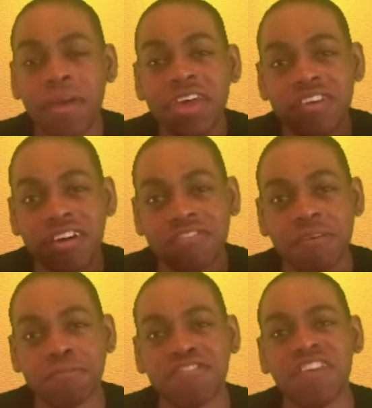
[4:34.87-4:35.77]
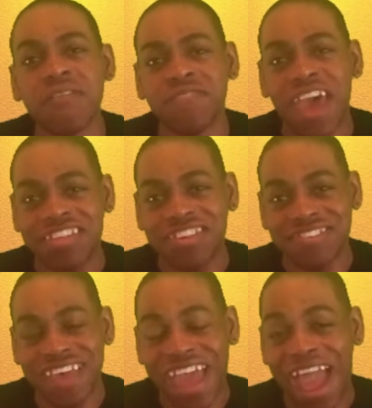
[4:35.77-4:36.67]
There's some stuff that
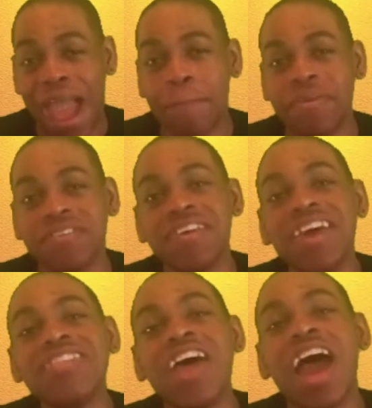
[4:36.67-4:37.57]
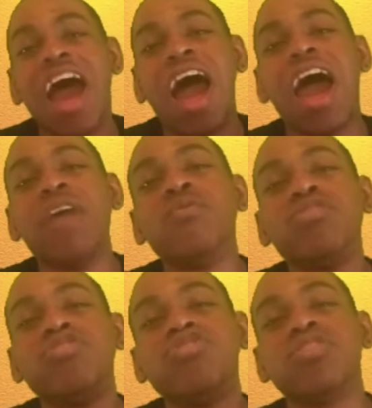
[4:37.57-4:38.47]
just happens that I
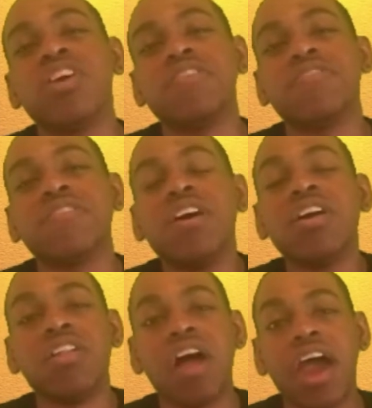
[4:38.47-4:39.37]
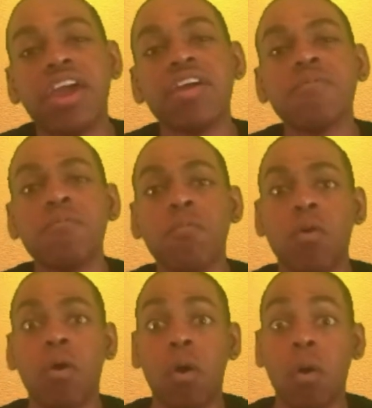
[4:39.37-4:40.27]
was just like,
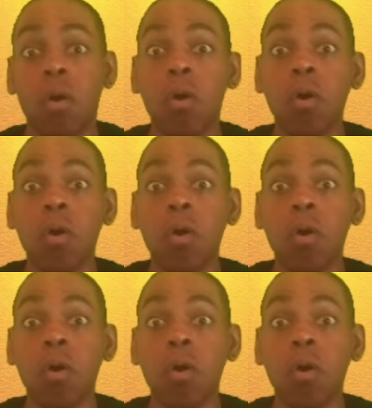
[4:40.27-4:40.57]
oh.